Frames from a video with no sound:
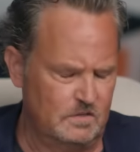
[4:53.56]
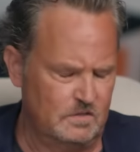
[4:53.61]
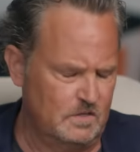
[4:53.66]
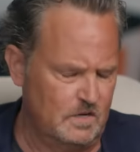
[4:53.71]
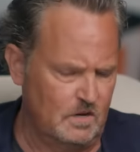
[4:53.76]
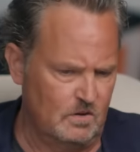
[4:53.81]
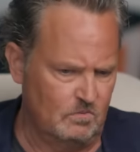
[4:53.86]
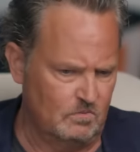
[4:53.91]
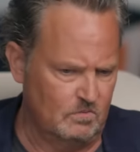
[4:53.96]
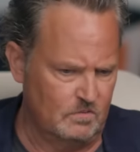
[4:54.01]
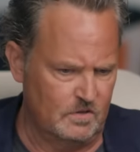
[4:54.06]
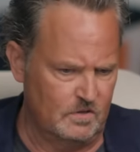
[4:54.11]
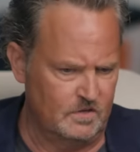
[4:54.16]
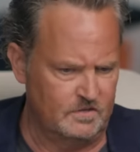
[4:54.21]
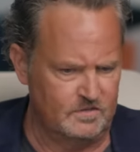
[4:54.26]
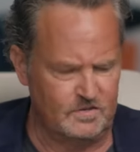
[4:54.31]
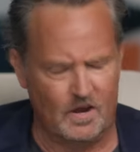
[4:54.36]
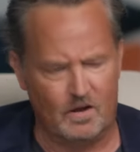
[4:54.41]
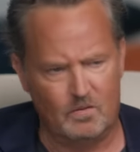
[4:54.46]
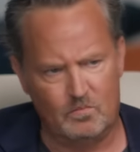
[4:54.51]
you know, a
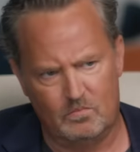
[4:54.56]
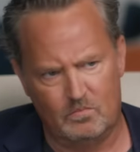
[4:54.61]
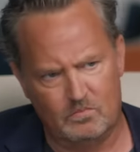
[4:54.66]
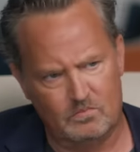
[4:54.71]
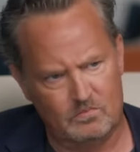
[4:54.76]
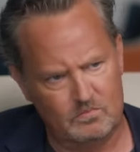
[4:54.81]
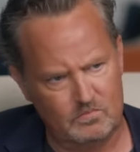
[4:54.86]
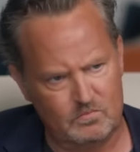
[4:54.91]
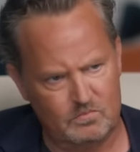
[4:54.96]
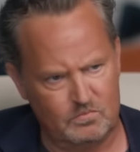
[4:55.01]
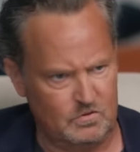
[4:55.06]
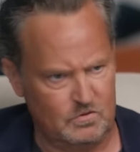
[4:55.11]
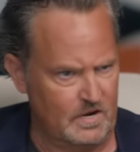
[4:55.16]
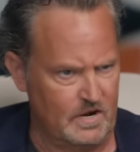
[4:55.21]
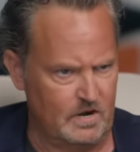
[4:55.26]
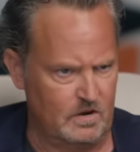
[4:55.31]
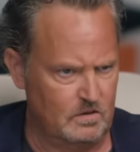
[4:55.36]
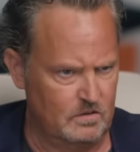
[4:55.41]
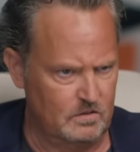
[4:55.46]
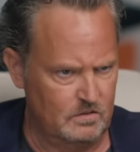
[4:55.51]
dumb
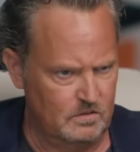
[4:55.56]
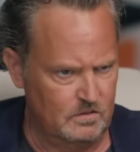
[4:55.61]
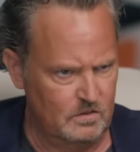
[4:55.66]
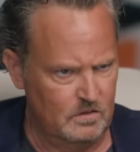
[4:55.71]
prayer.